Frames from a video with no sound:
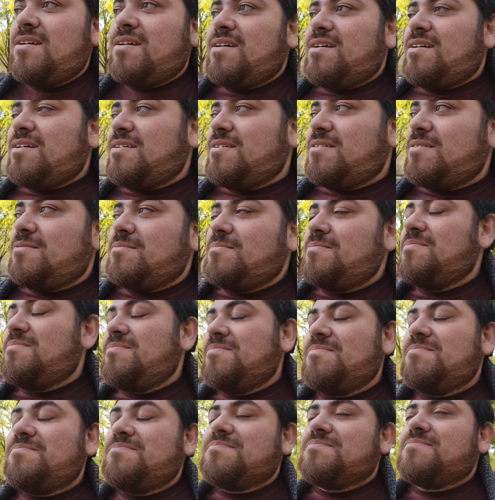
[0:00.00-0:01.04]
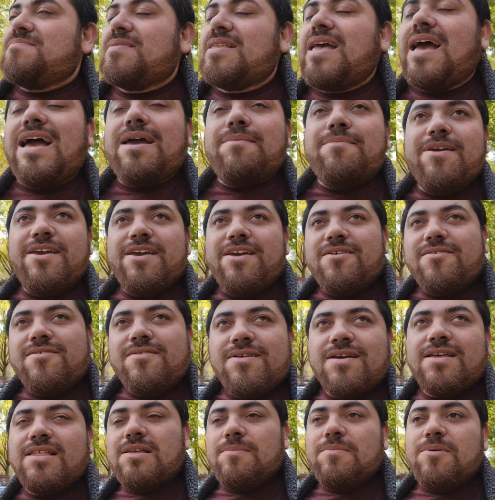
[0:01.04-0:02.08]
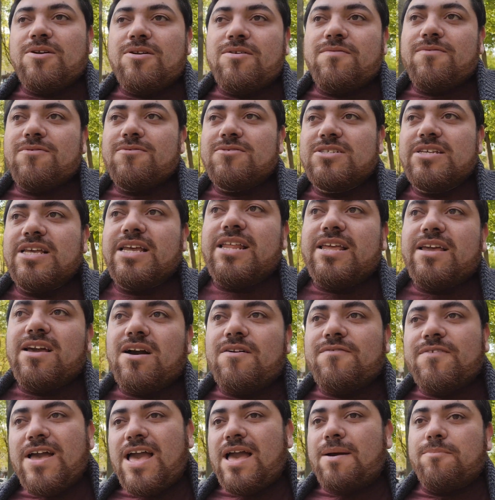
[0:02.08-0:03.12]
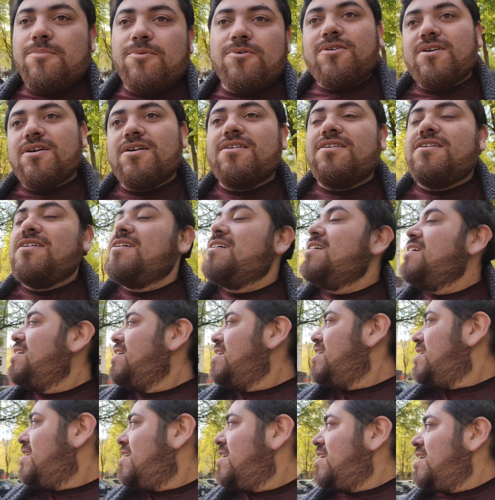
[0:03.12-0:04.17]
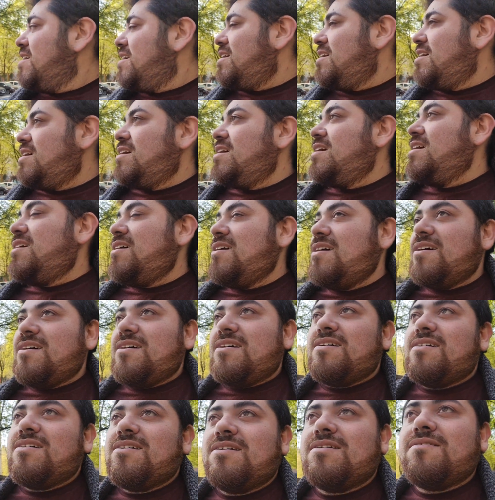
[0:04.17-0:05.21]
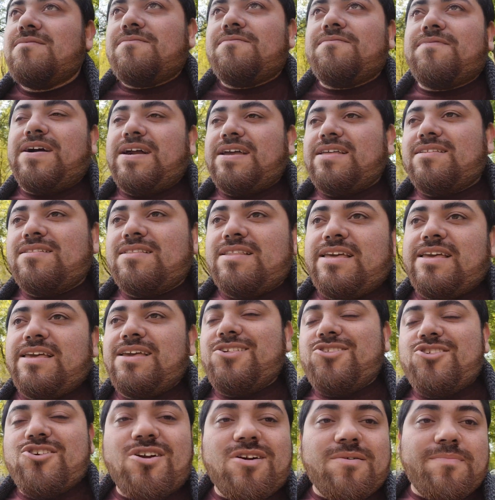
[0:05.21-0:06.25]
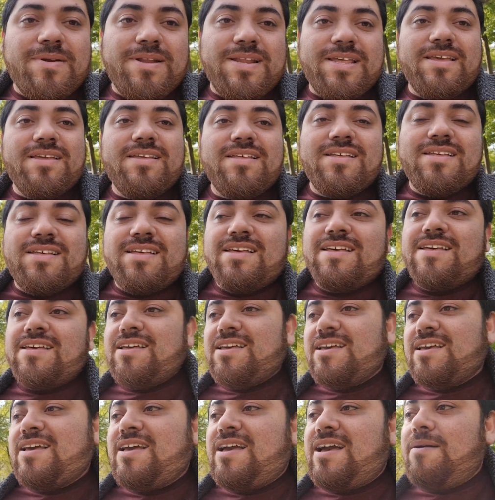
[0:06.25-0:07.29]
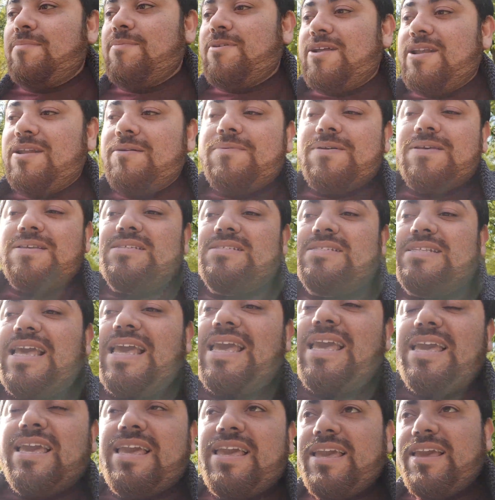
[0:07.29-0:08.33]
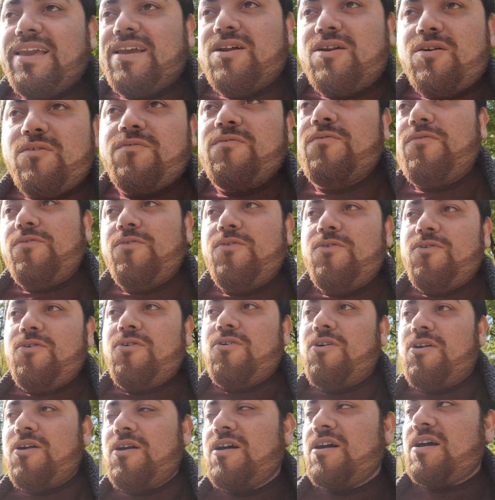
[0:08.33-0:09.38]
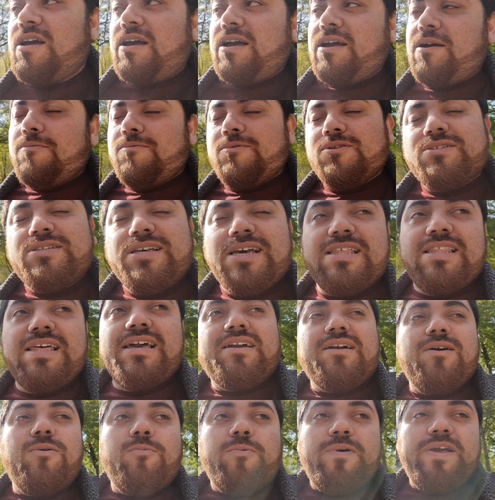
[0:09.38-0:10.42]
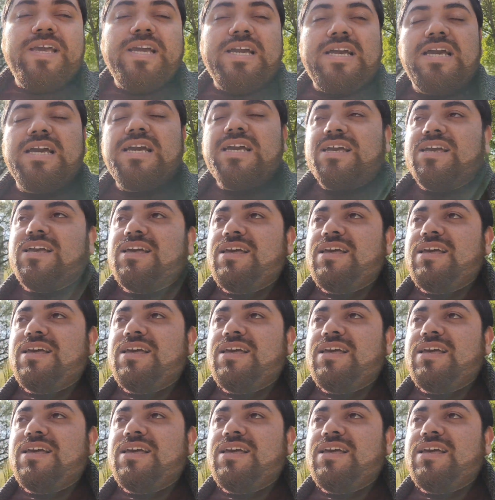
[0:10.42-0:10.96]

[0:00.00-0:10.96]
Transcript: um, I'm here in the beautiful city of Hamburg. Uh, finally in Germany. I'm gonna be staying here for, I will say, like a week,